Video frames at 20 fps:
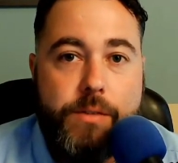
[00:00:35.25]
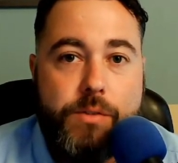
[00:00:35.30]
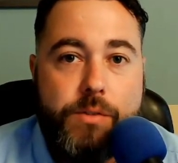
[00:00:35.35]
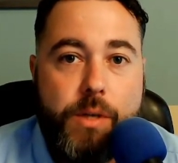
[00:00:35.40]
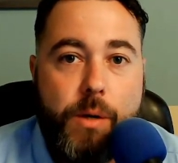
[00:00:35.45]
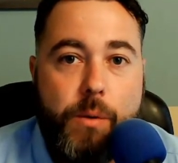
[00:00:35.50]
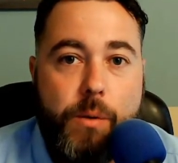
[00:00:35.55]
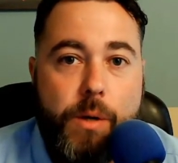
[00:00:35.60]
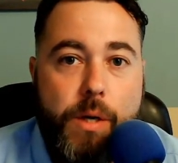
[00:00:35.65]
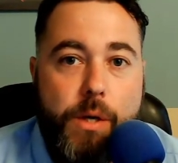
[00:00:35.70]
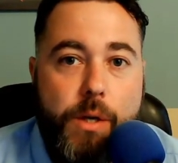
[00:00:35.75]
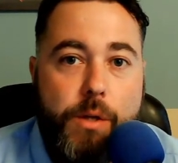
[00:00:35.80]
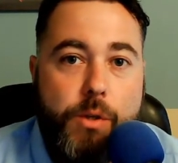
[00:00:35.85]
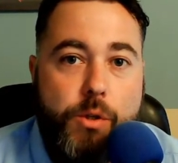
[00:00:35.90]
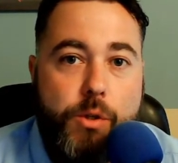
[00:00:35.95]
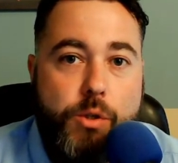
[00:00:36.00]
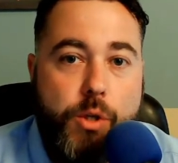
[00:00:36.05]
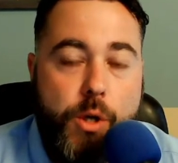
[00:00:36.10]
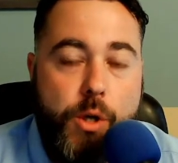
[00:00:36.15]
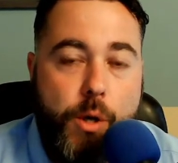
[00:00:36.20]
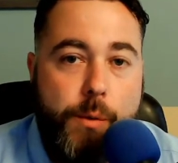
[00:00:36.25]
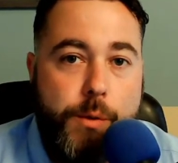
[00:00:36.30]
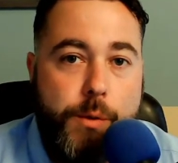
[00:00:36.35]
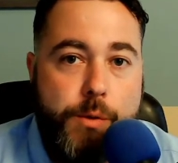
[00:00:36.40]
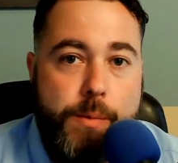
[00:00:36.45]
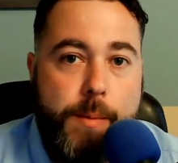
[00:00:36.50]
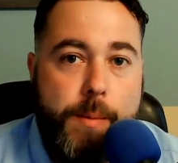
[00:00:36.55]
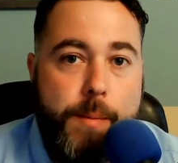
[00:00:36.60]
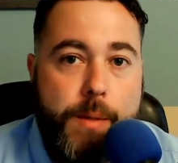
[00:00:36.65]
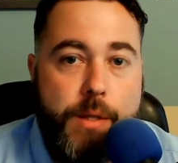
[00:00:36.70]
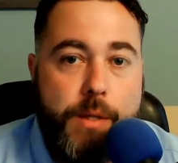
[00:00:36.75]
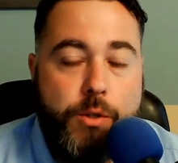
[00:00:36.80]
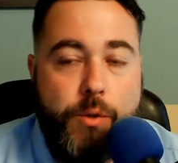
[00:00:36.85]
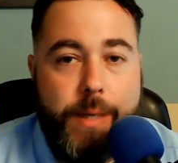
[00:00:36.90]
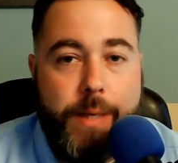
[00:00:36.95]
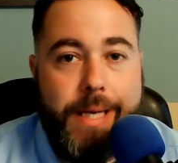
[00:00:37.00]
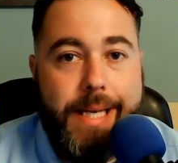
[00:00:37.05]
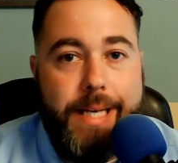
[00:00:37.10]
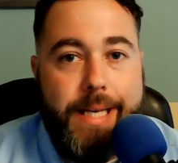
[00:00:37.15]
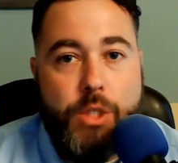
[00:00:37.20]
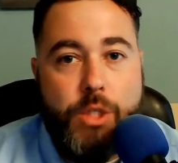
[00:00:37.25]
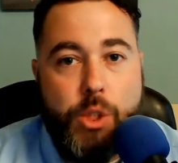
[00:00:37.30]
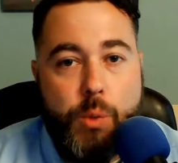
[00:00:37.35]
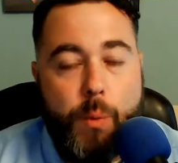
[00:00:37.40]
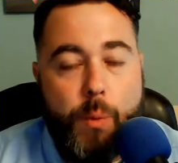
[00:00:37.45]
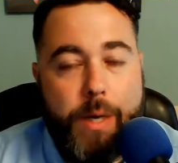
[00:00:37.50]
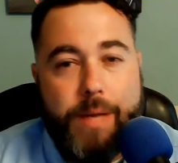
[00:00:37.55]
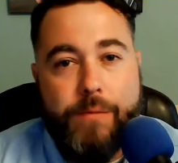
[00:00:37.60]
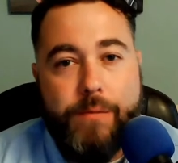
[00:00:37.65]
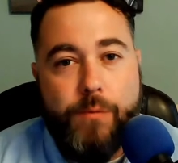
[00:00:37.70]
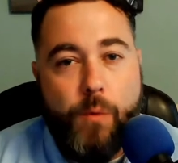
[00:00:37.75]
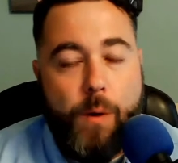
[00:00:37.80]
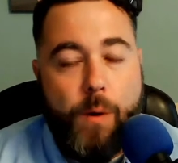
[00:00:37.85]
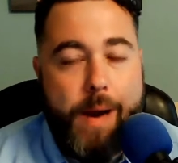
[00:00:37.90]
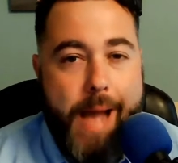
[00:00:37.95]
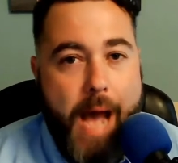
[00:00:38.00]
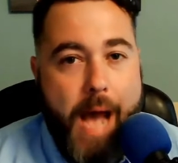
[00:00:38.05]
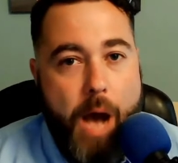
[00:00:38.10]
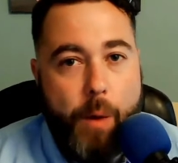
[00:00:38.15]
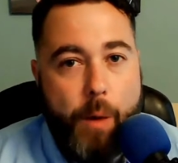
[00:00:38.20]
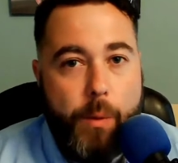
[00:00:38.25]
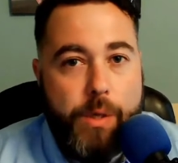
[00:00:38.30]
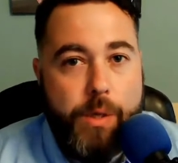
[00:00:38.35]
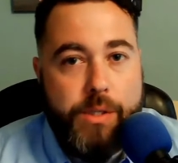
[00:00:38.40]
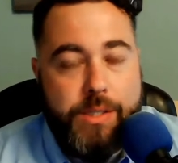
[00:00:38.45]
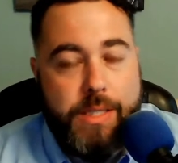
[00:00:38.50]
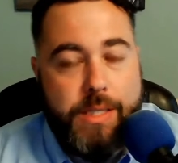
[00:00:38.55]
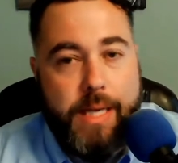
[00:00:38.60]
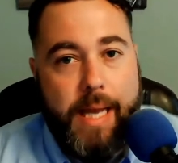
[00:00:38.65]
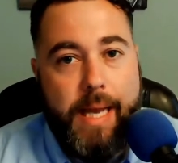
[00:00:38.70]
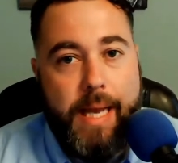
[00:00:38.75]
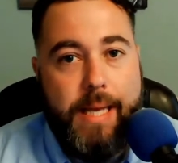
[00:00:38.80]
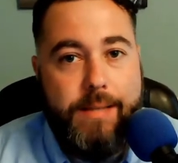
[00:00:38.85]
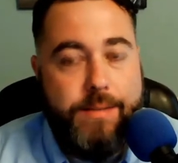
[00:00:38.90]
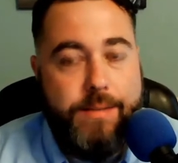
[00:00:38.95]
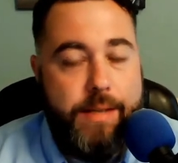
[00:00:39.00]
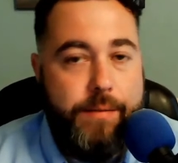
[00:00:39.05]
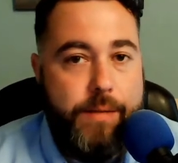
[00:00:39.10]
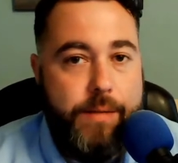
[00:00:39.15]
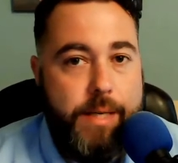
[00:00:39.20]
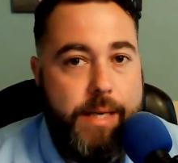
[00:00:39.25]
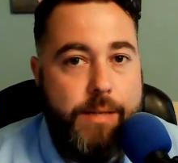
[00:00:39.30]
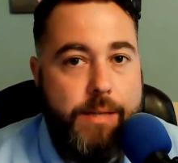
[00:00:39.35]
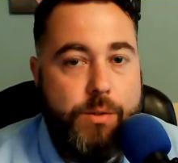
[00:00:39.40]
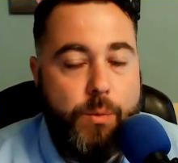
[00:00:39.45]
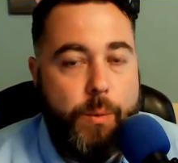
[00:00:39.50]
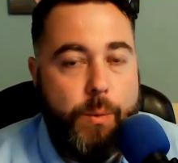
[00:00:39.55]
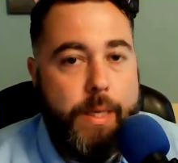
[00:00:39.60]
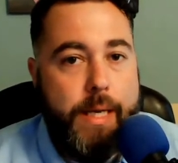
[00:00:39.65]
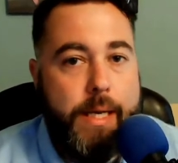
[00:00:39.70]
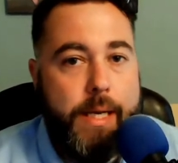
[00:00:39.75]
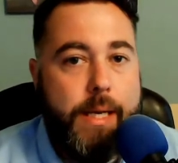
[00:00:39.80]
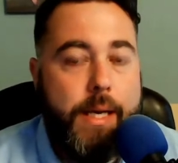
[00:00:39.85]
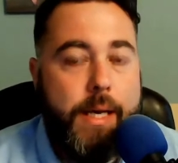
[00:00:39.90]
So you should always remember that training is 24 hours a day, 7 days a week.